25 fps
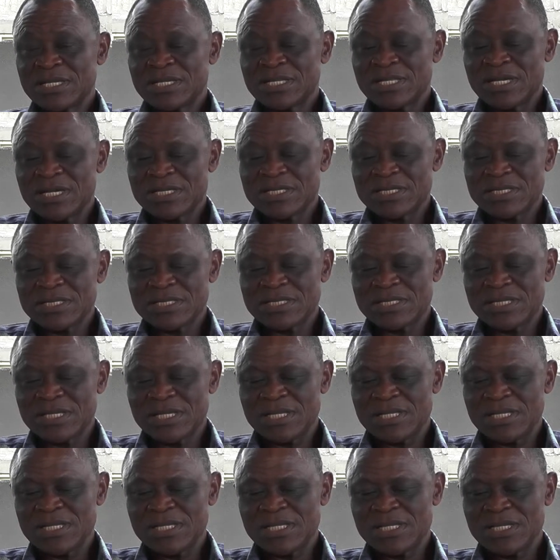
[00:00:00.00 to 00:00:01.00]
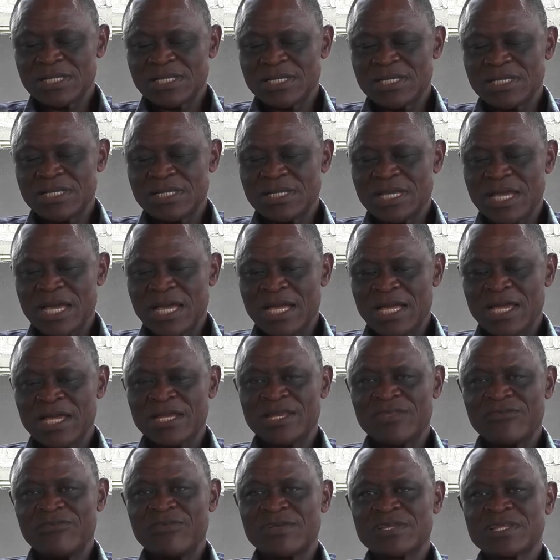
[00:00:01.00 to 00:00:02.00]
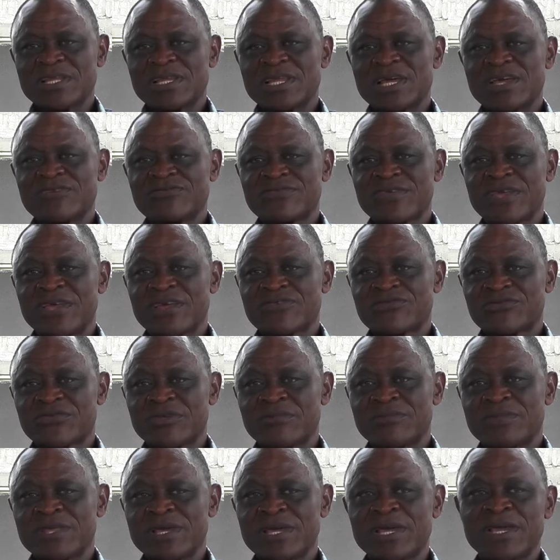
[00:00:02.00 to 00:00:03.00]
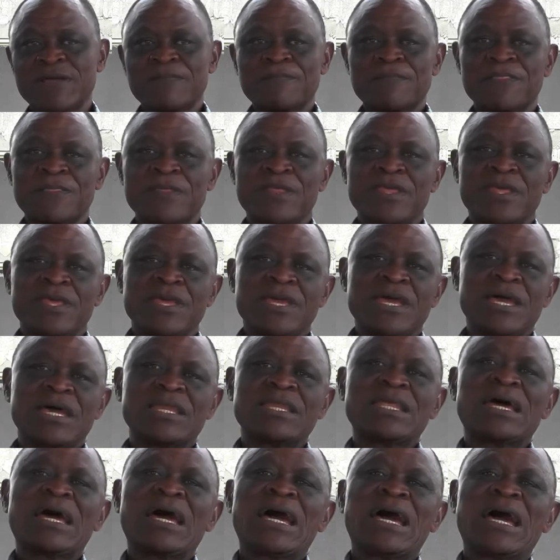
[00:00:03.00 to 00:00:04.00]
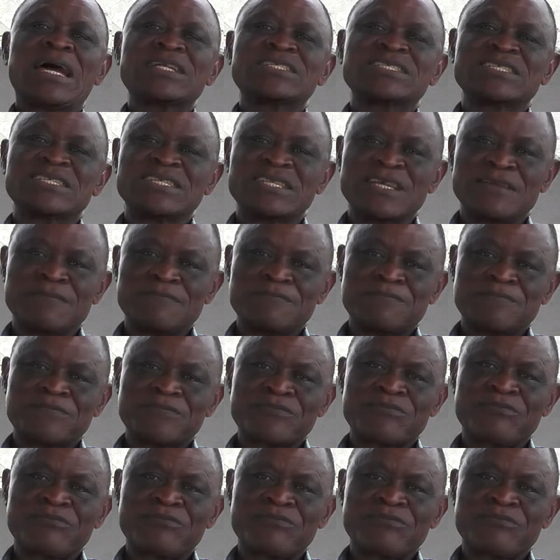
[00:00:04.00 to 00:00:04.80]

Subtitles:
That is, the I get the fertilized eggs from there and hatch them.